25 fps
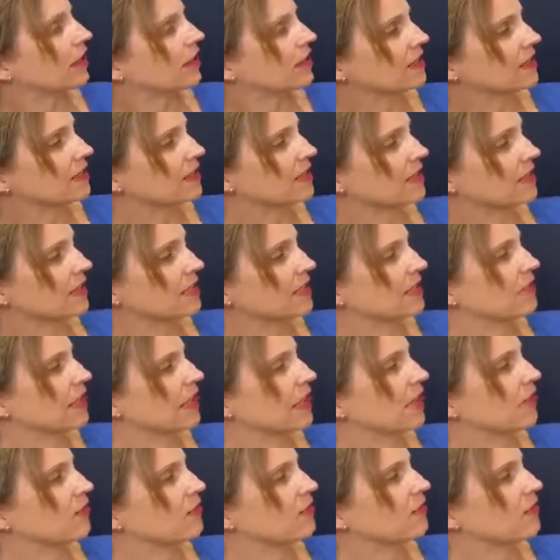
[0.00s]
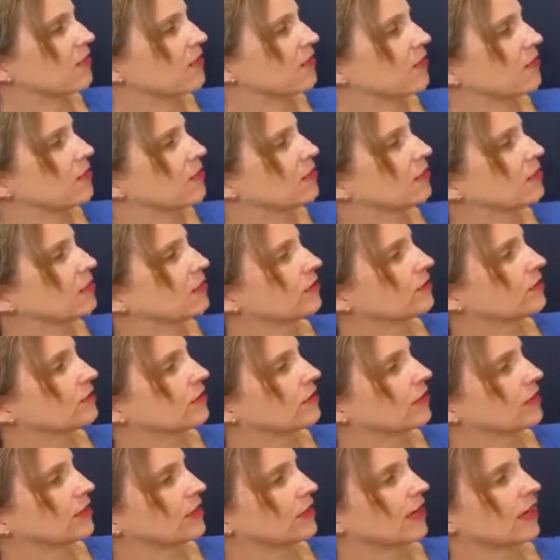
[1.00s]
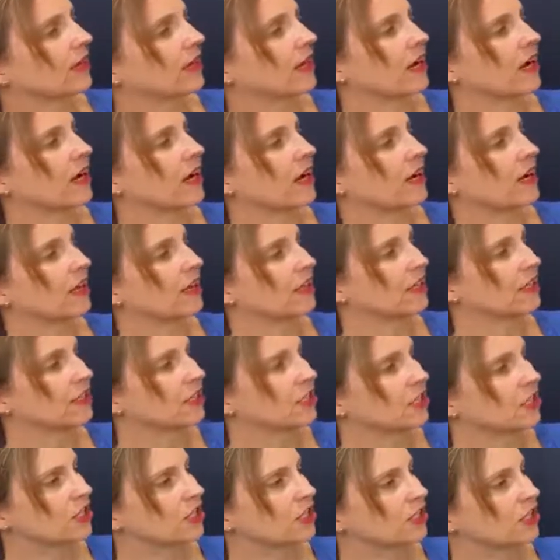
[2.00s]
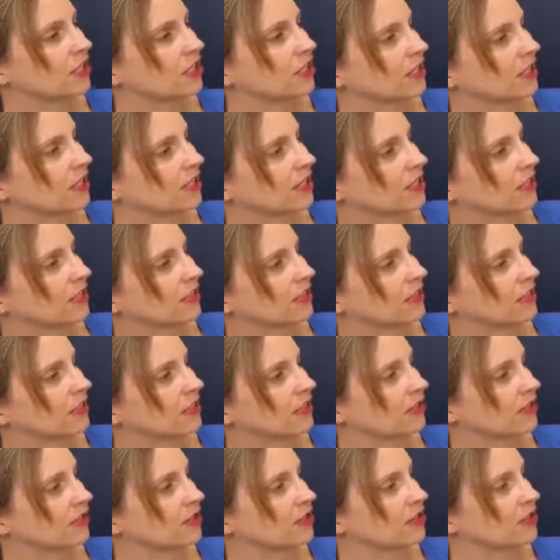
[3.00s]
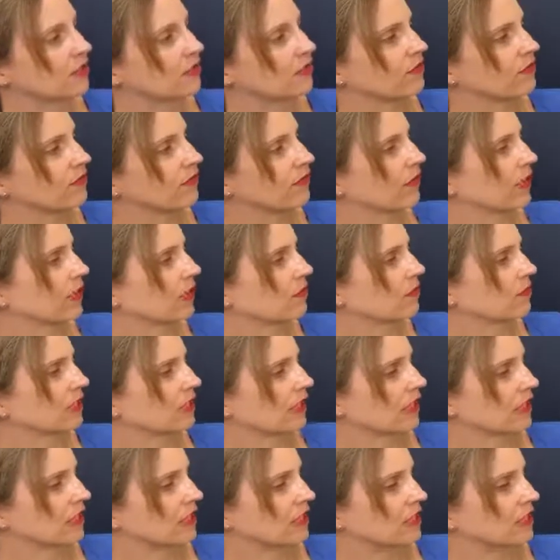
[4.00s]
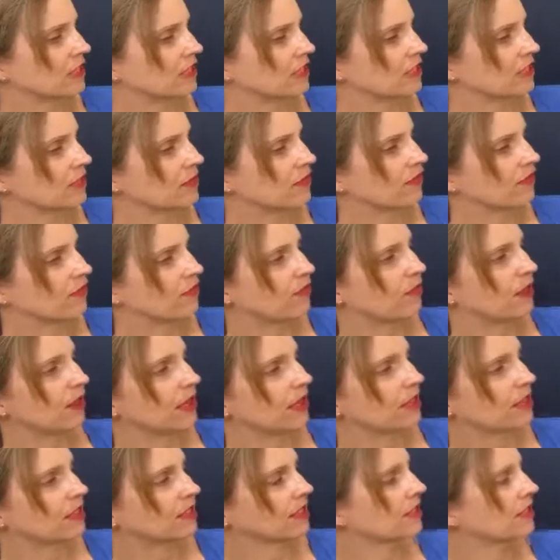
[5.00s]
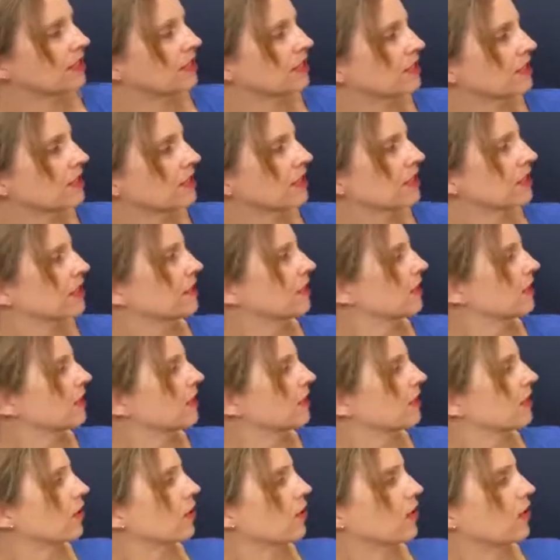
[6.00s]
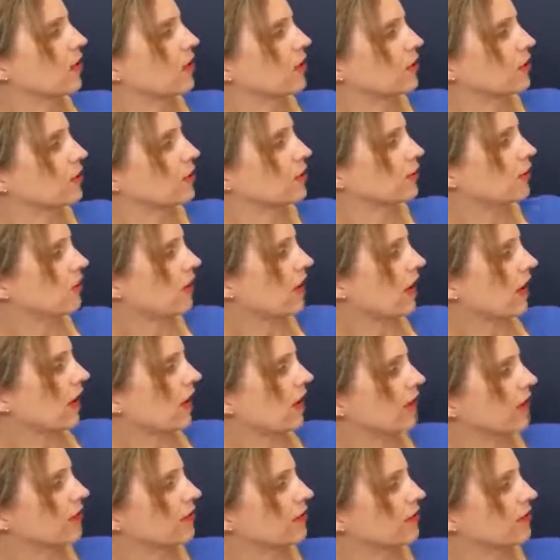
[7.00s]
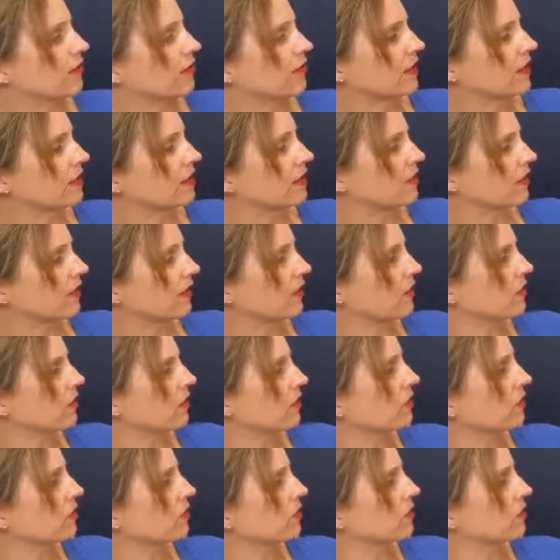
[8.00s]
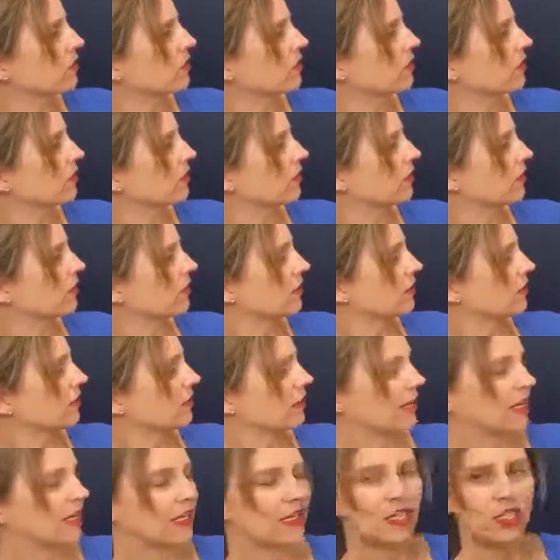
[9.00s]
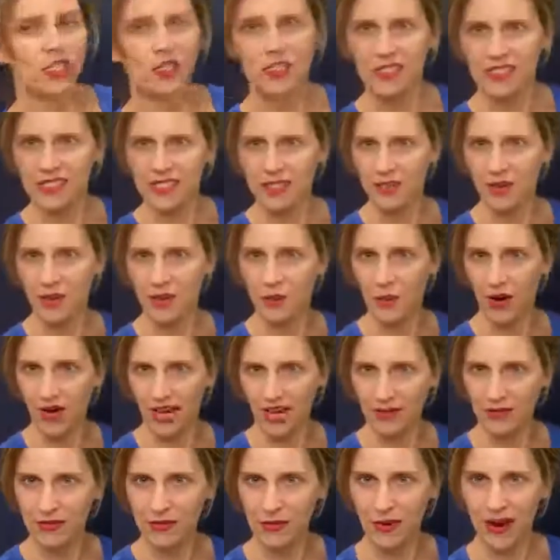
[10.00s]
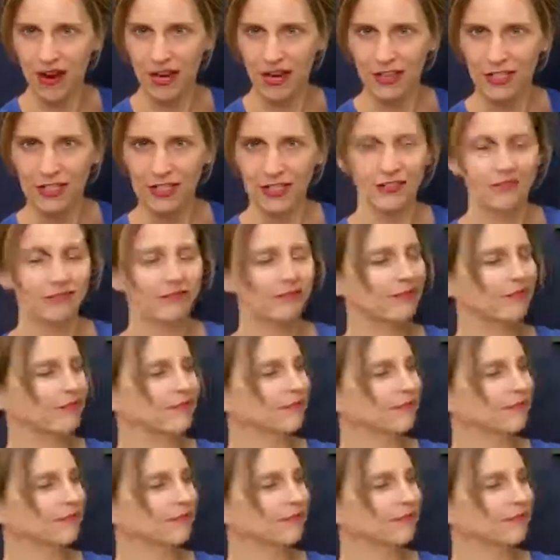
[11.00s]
That seaside view, that cottage. Looks like there's some families and some friends going on a drive and the seagulls. Can't you just hear the waves crashing?